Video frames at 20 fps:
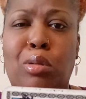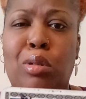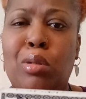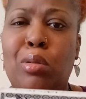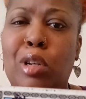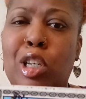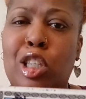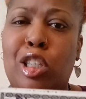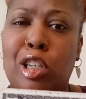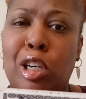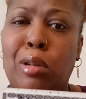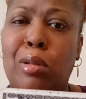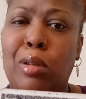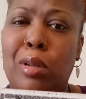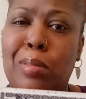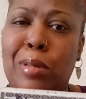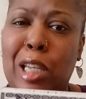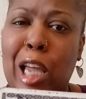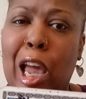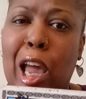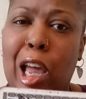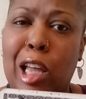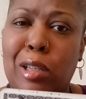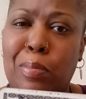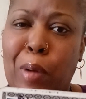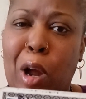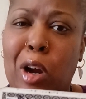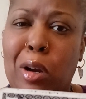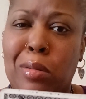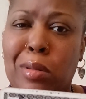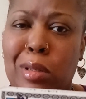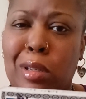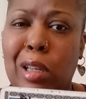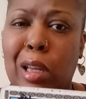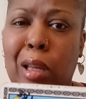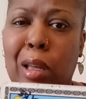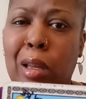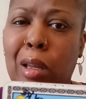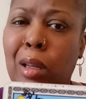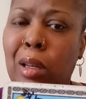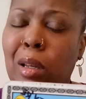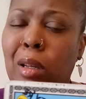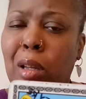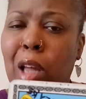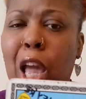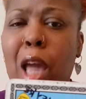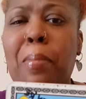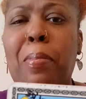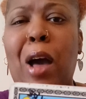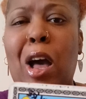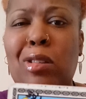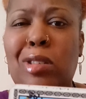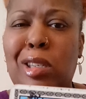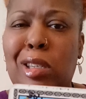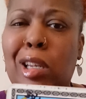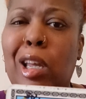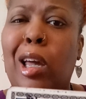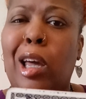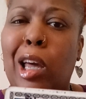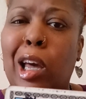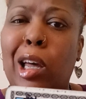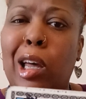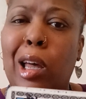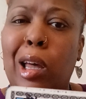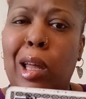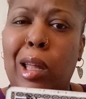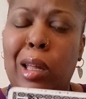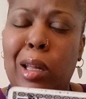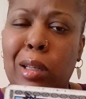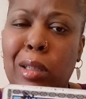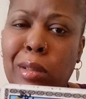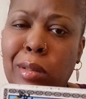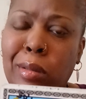through the tulips ass person he about sick of it.